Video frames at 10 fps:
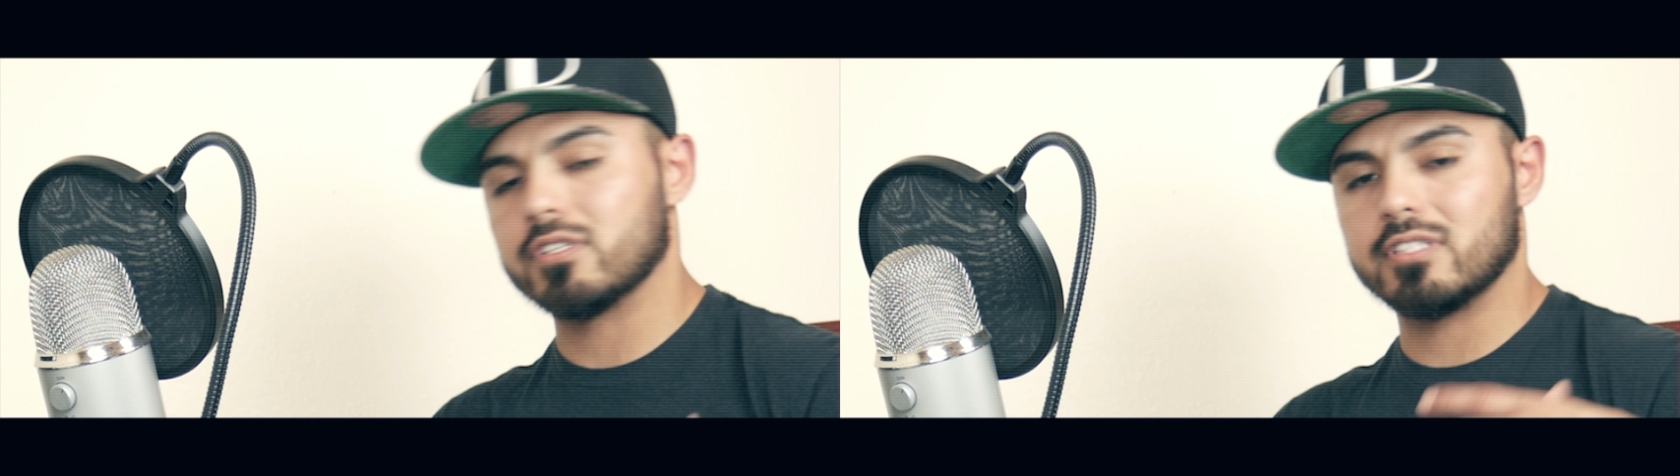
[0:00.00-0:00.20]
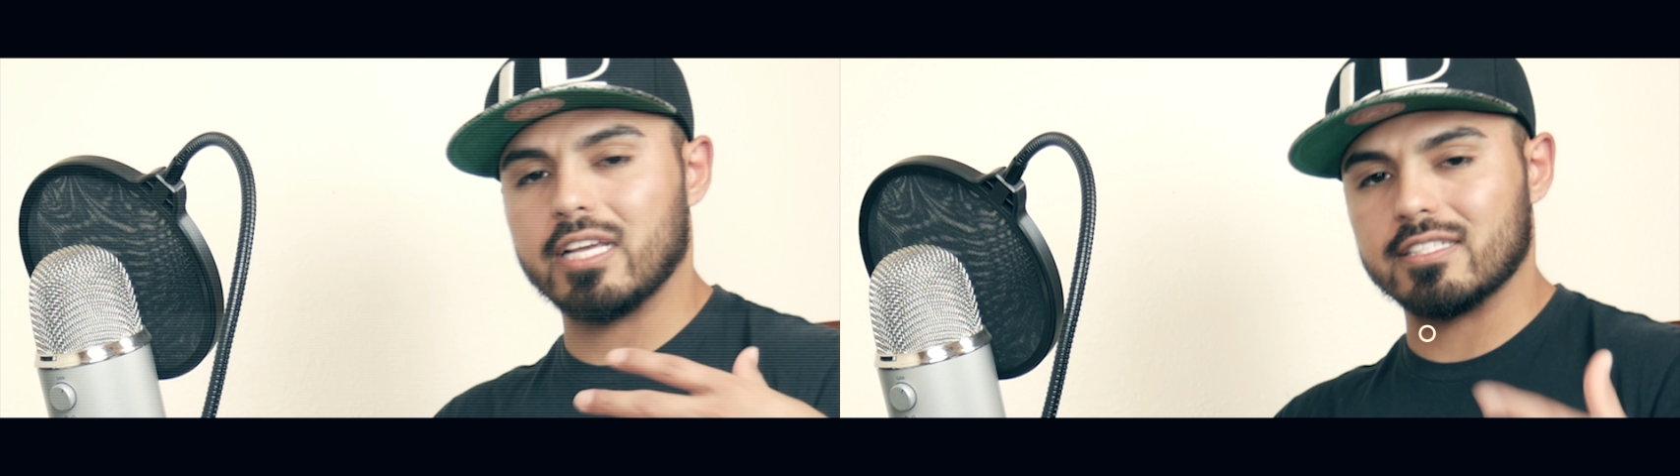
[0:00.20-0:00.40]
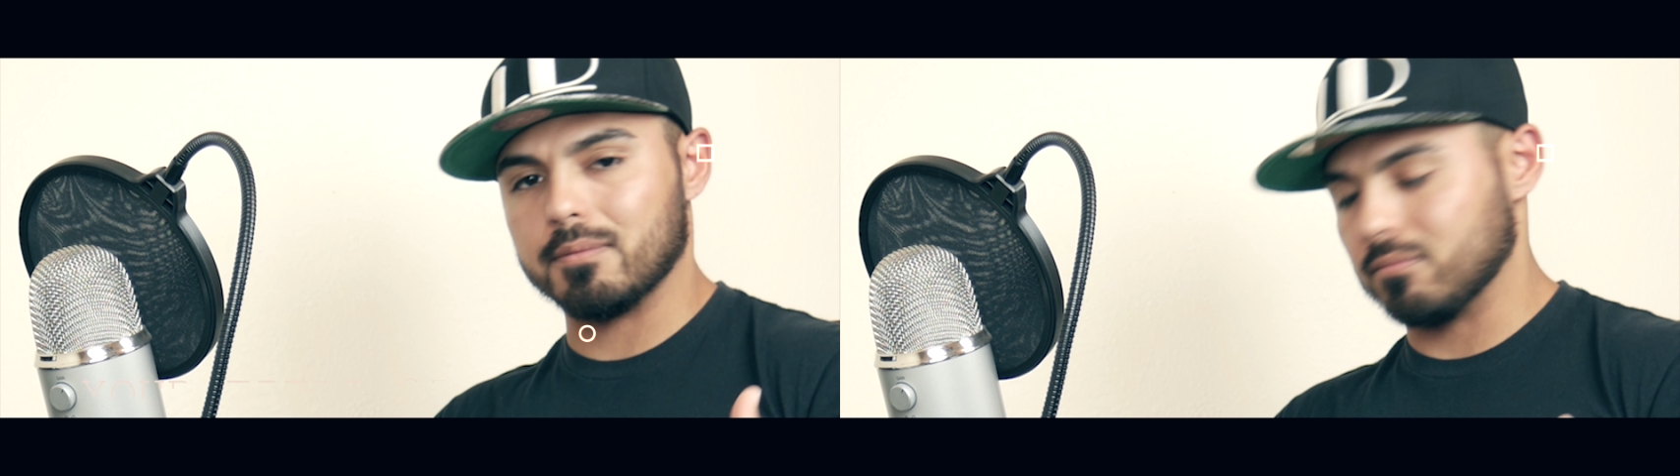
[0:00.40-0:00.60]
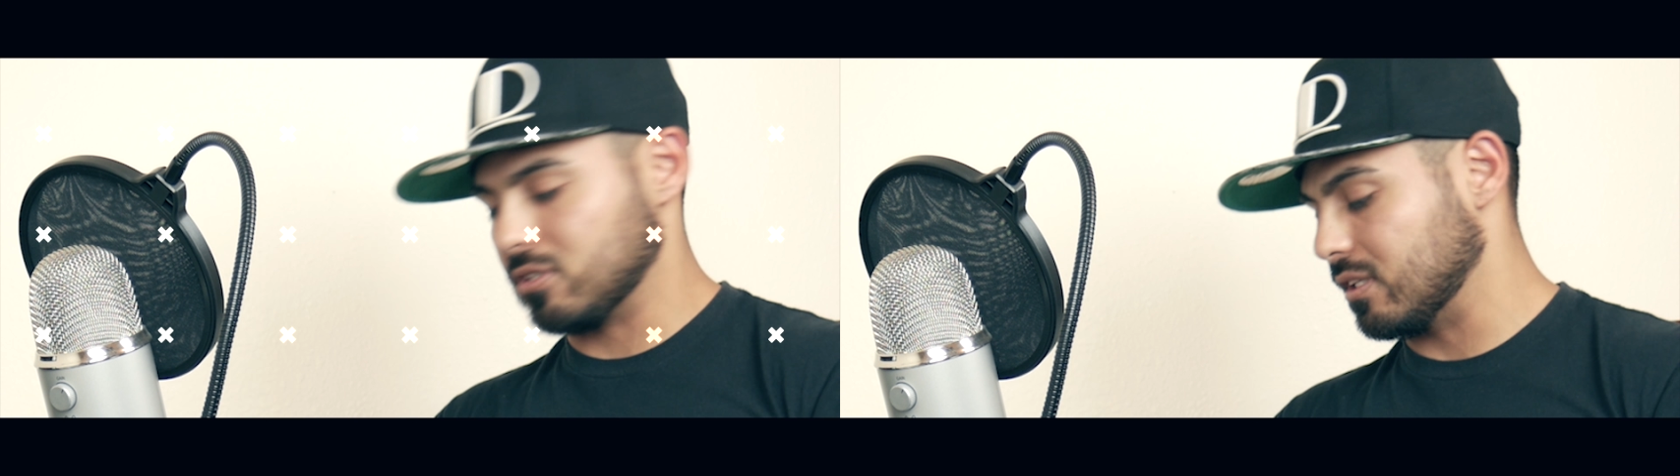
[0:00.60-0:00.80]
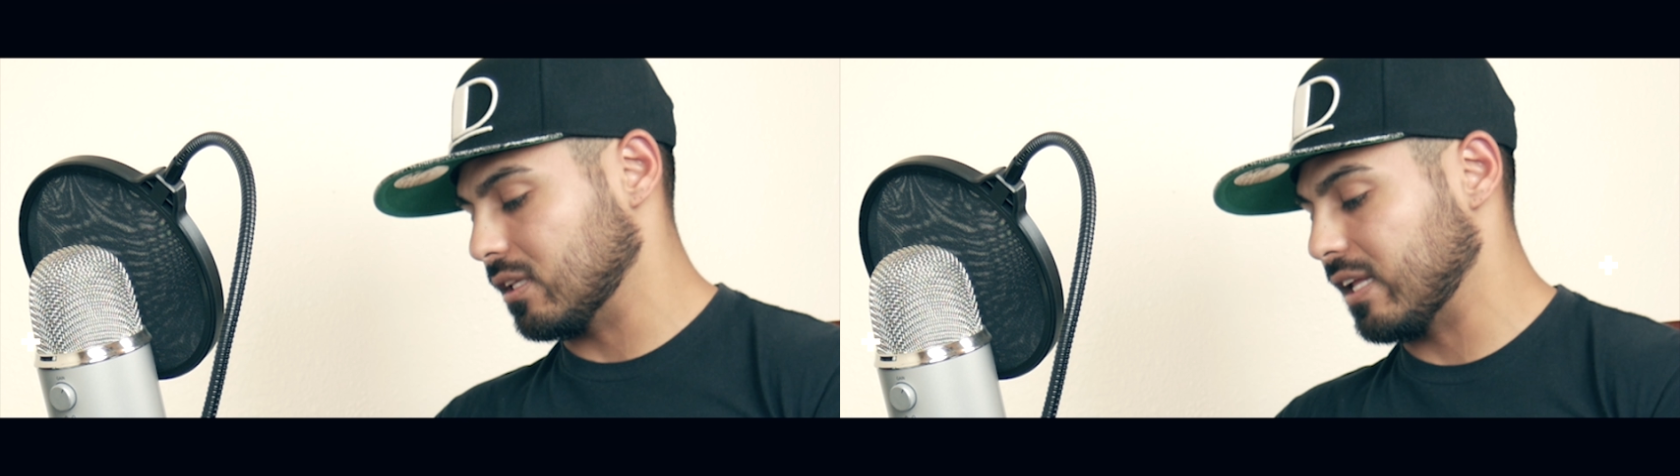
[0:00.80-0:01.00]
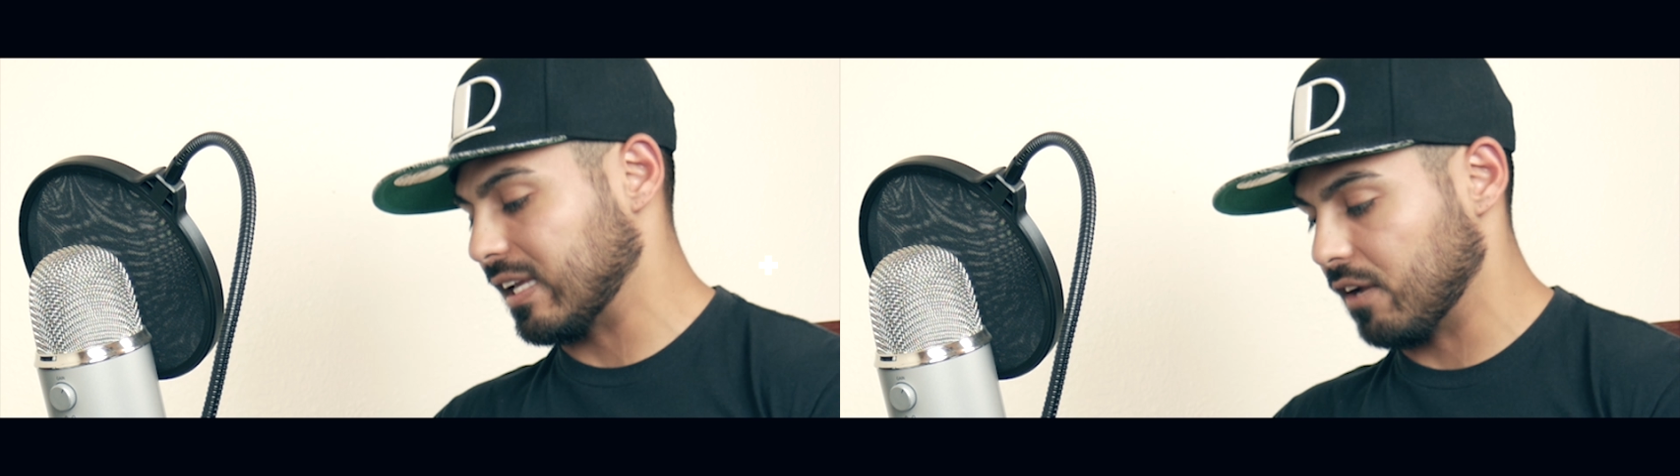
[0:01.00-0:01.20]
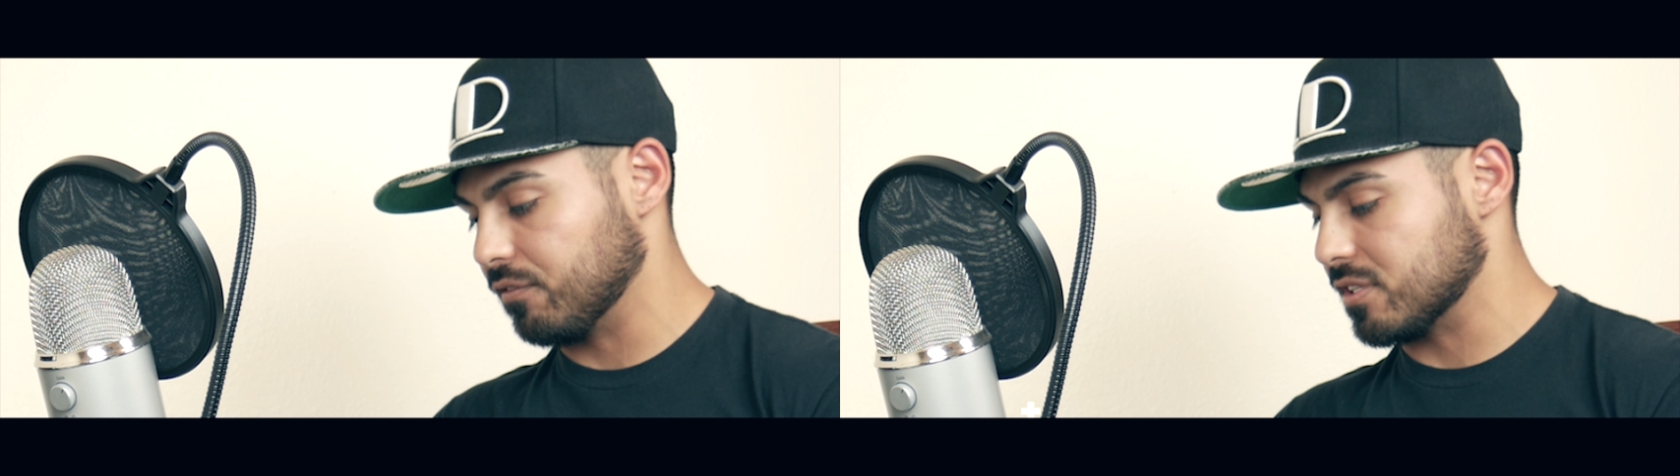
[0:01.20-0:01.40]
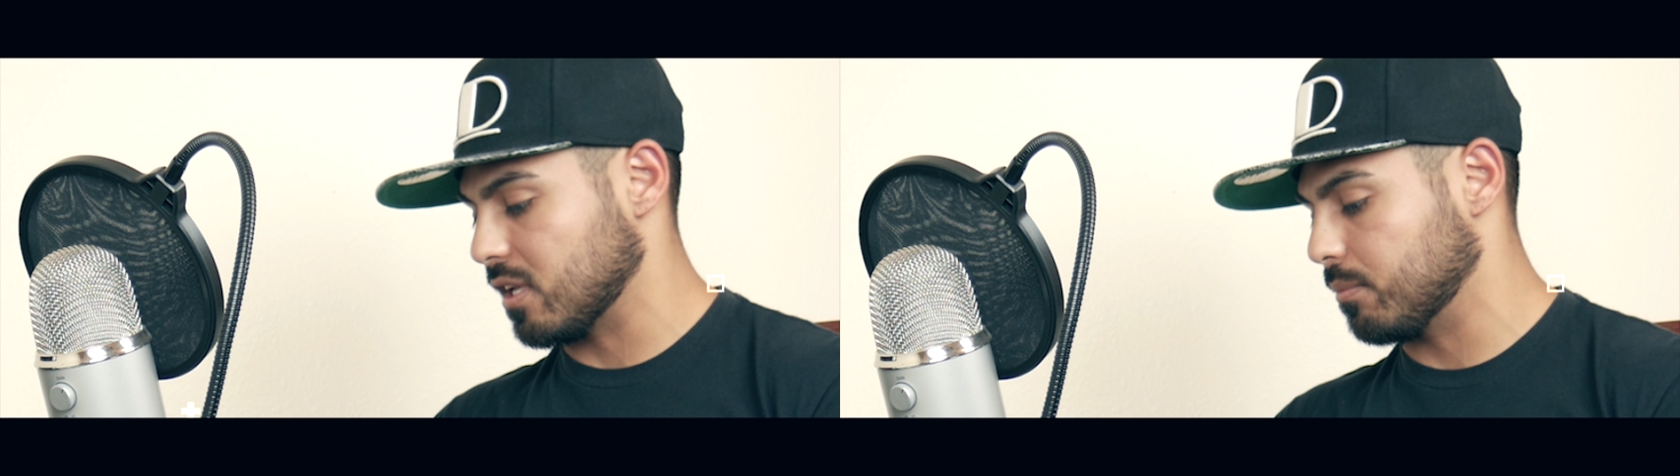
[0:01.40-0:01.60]
enjoy it the way
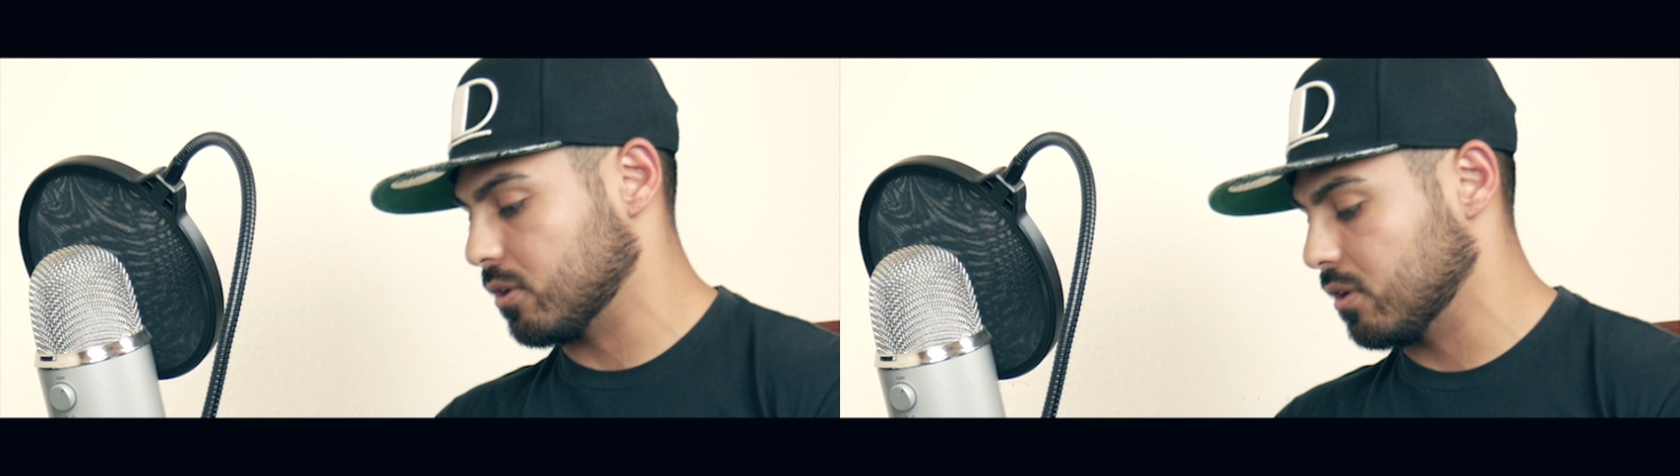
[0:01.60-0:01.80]
we do?